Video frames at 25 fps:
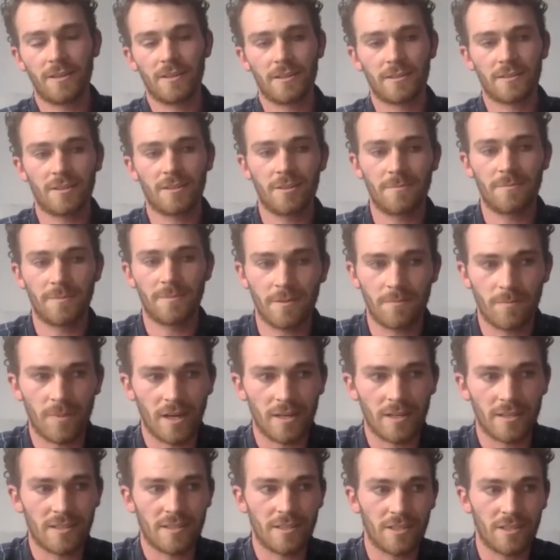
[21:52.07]
It's going to be a
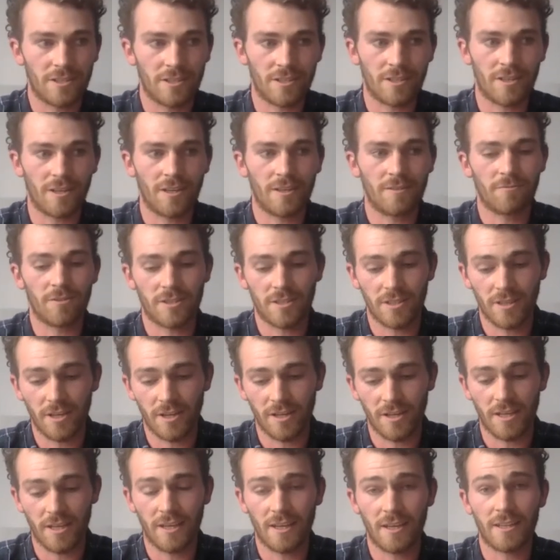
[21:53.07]
buy the t-shirt, return it,